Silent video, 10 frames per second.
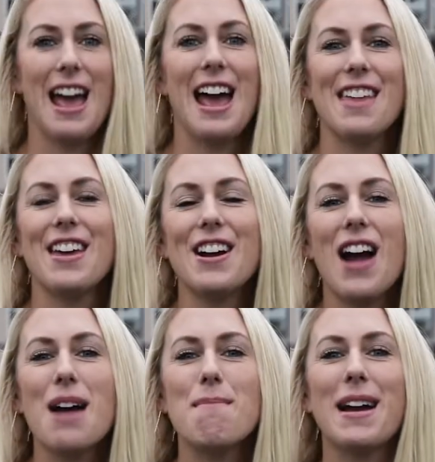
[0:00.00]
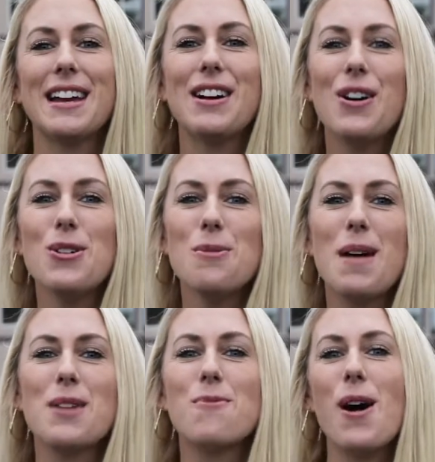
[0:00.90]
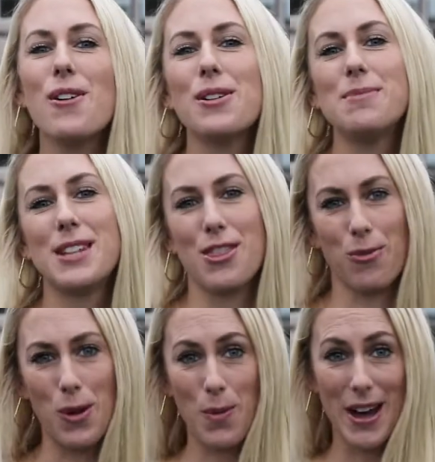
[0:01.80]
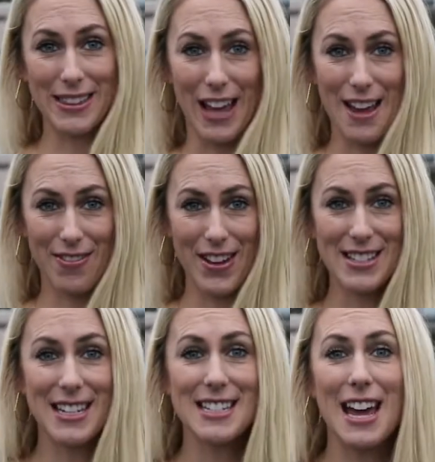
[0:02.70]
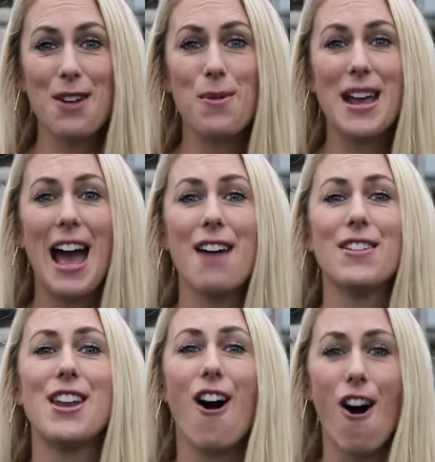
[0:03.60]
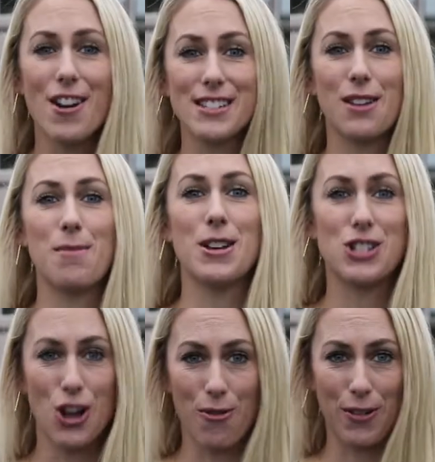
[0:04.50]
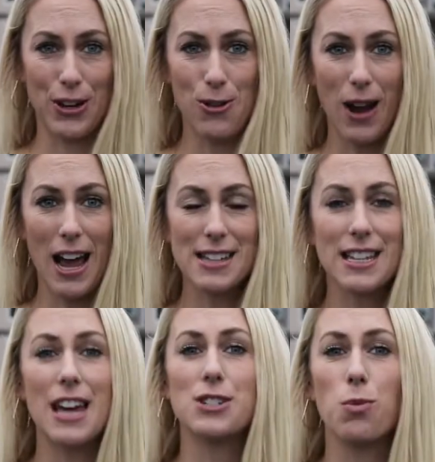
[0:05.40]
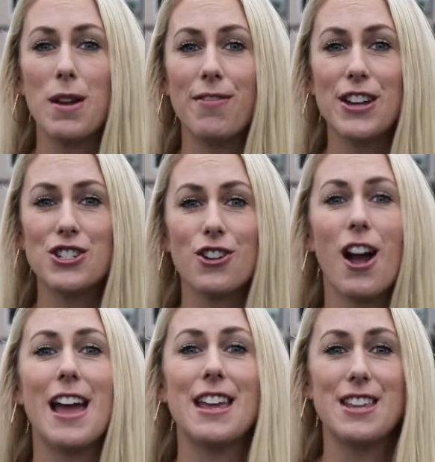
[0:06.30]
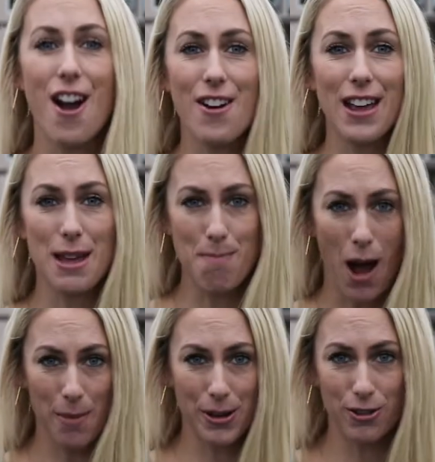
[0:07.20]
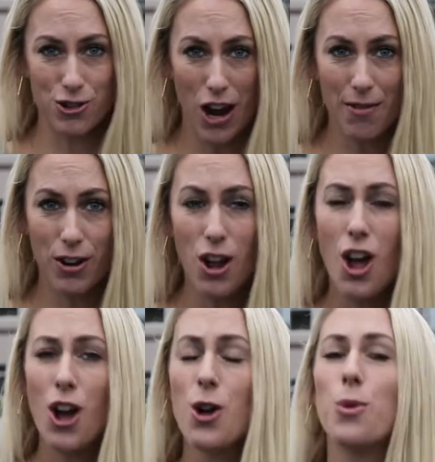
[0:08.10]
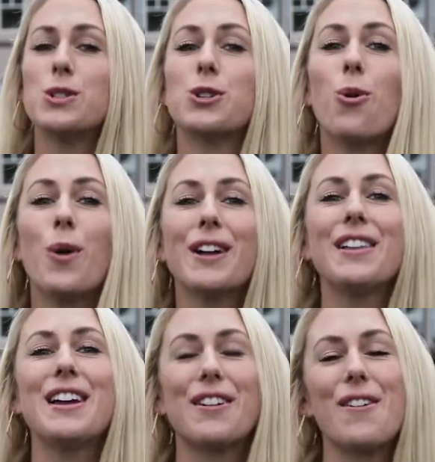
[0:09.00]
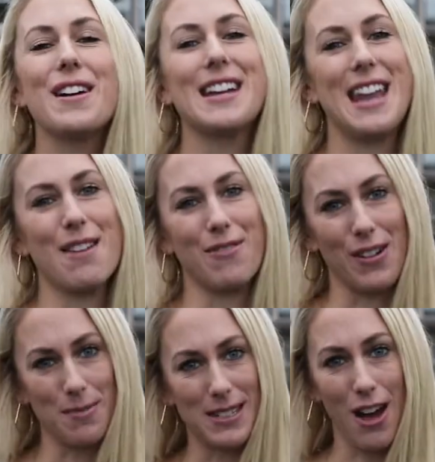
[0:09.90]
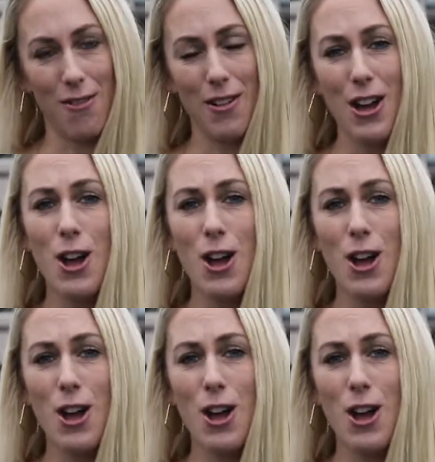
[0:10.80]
Hey there, I'm Megan Kolb, and welcome to Three Wide Life. Today we have an awesome show for you guys as we feature a young and popular driver who is quickly growing a name for himself.